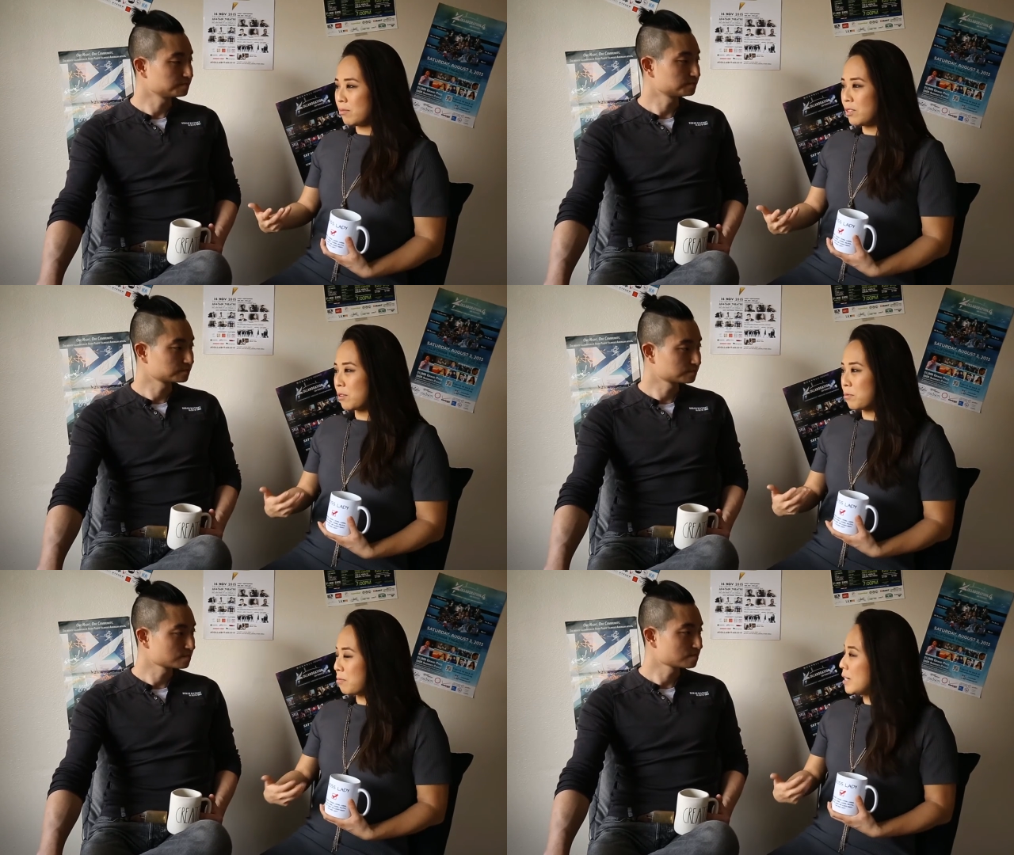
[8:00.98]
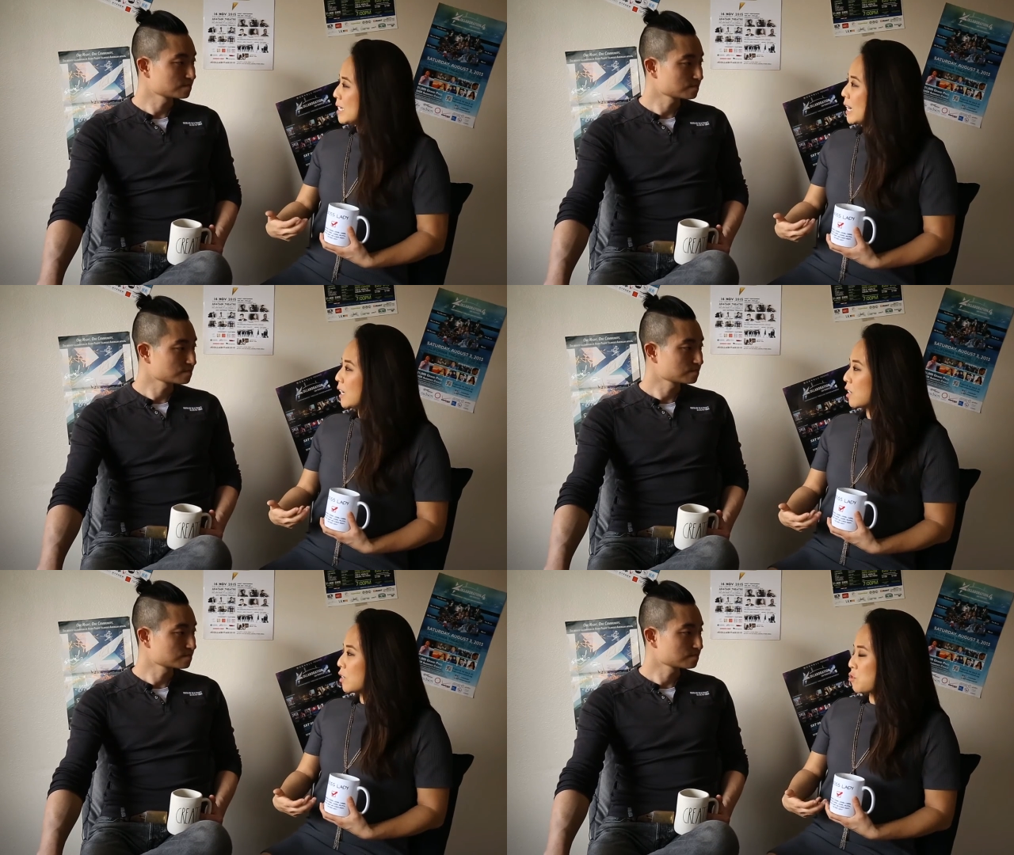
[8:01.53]
Speaker 1: you know
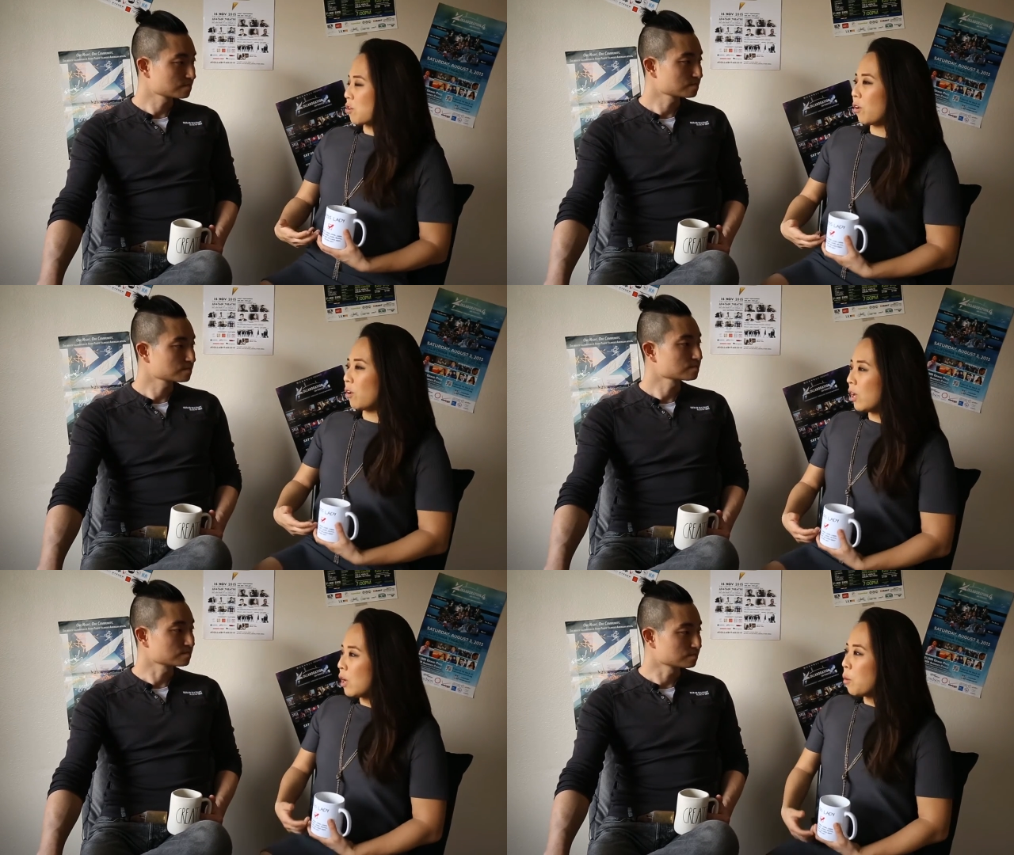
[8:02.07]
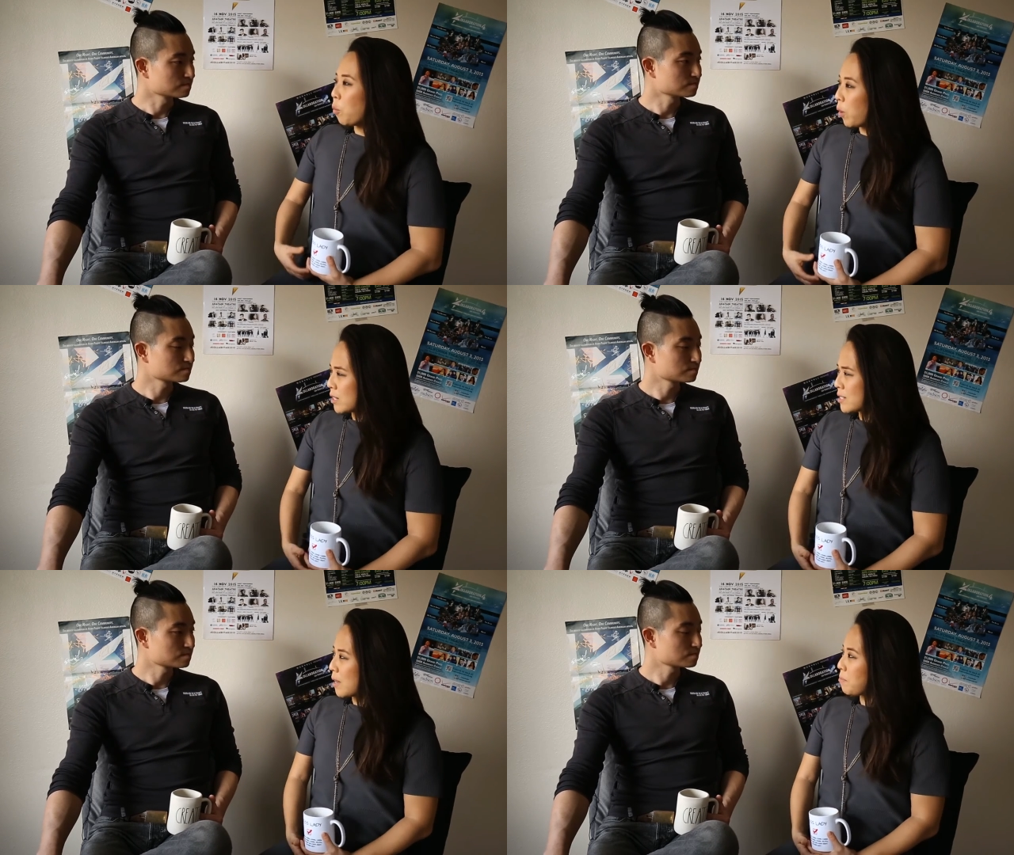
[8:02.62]
maintaining control. Mm-hmm. What
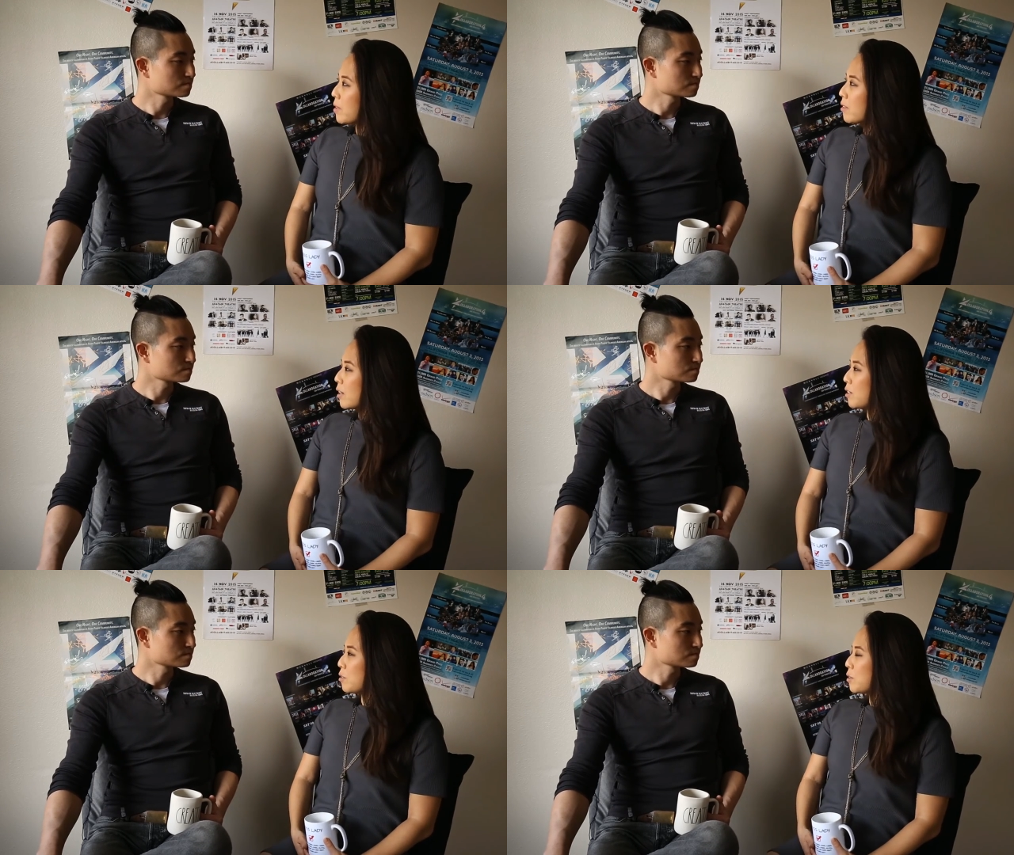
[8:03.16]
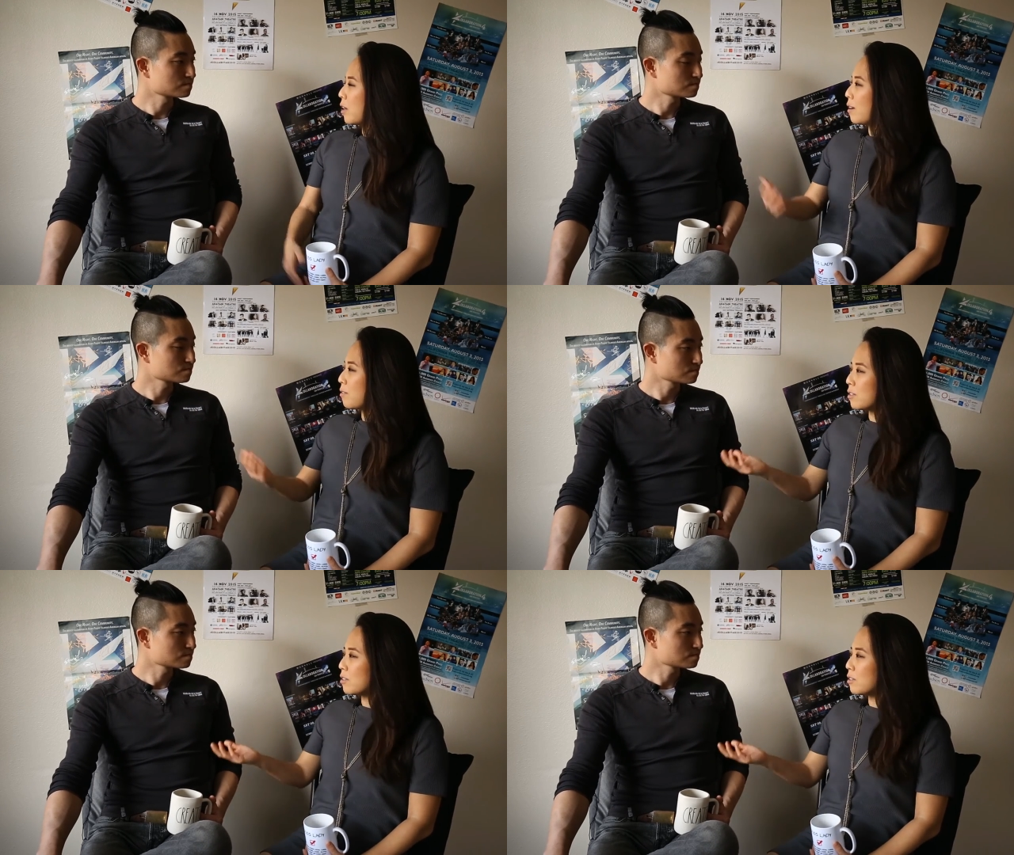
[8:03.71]
has that been like? You I,